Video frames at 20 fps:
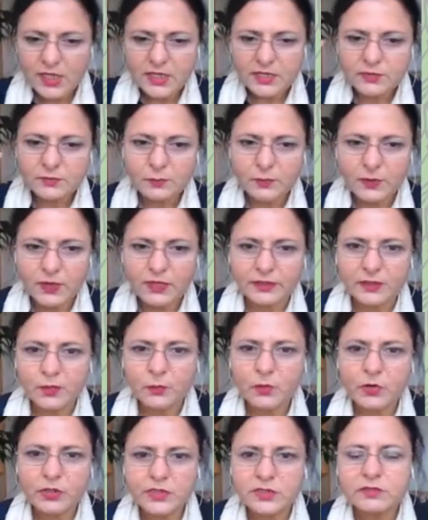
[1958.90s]
And the
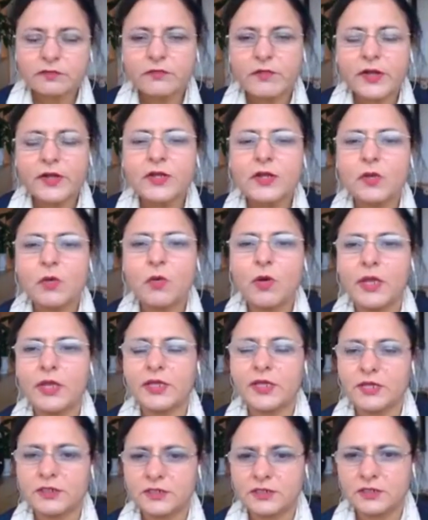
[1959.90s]
body is very
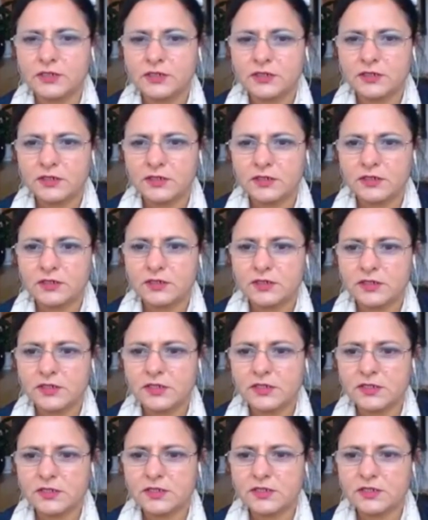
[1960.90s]
quiet.
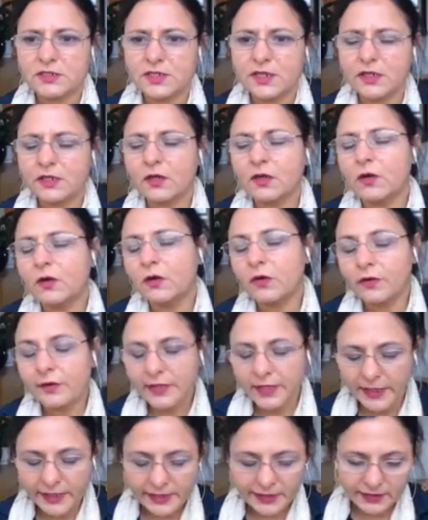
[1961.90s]
She's like, oh,
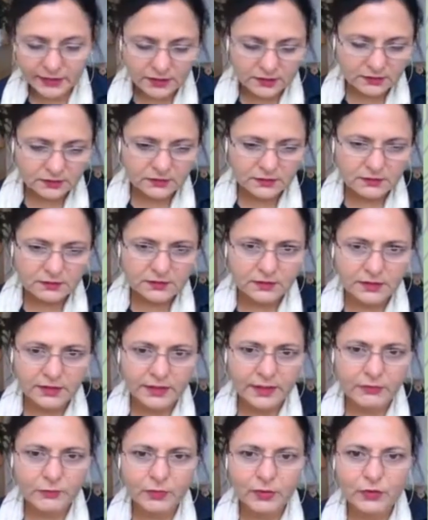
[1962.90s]
okay, here
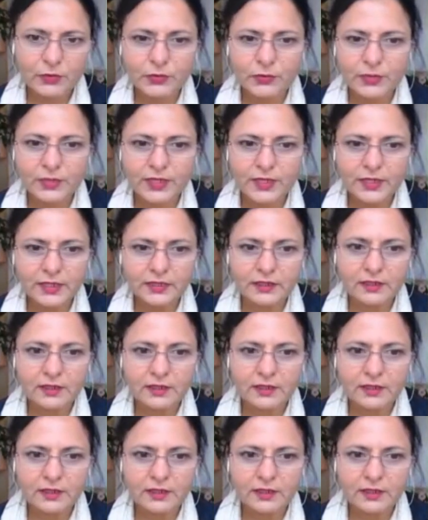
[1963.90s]
we go again.